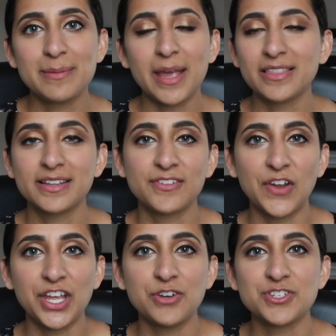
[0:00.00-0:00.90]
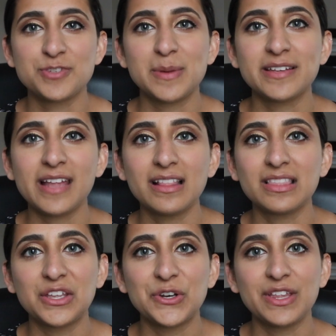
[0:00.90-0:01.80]
to make this video just because I
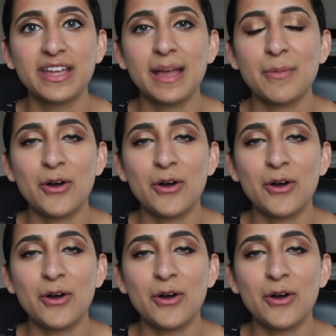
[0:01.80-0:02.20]
literally am